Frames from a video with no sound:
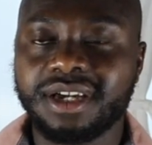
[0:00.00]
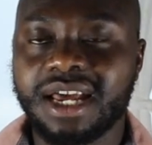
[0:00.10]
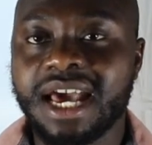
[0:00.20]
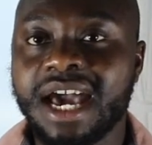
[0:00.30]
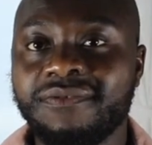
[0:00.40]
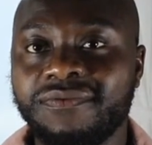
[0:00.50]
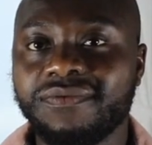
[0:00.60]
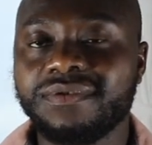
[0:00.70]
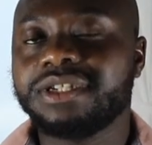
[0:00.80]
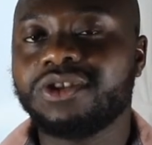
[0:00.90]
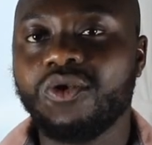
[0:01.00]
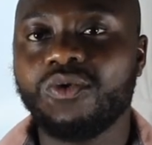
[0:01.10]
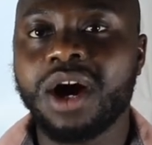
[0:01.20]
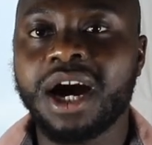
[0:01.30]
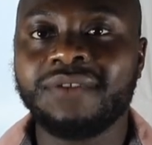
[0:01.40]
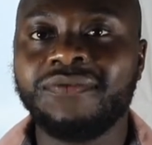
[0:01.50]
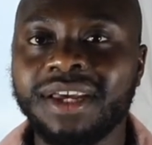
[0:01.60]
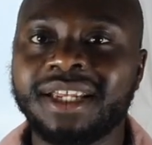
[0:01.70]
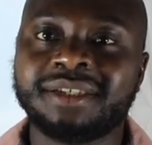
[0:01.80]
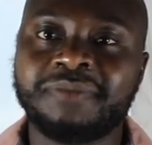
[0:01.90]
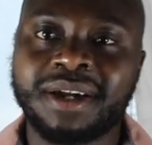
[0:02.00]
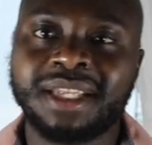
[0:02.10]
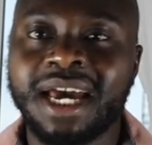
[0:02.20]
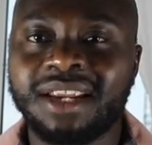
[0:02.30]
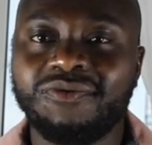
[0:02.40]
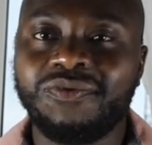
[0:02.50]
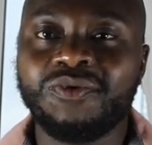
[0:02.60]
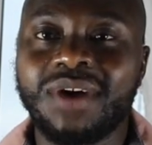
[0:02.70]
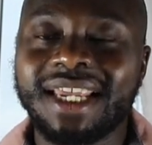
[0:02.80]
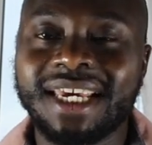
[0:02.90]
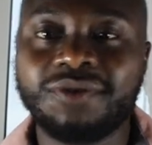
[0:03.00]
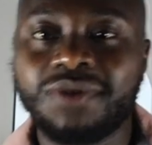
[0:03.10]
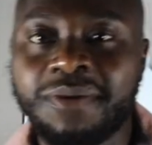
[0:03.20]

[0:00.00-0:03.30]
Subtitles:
And I have no hard feelings about that. I don't feel any guilt